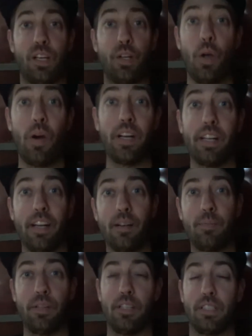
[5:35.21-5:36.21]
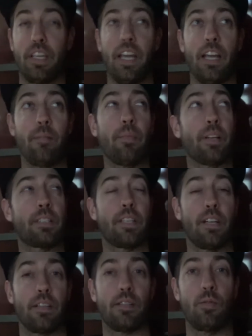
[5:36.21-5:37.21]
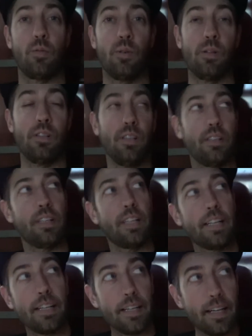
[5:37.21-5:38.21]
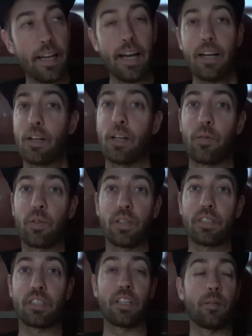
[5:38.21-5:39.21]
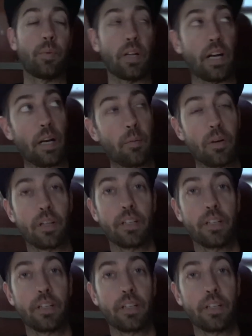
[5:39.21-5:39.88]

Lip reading: No idea how to play this game, but it's kind of cool. I don't know if Chris is gonna play anymore.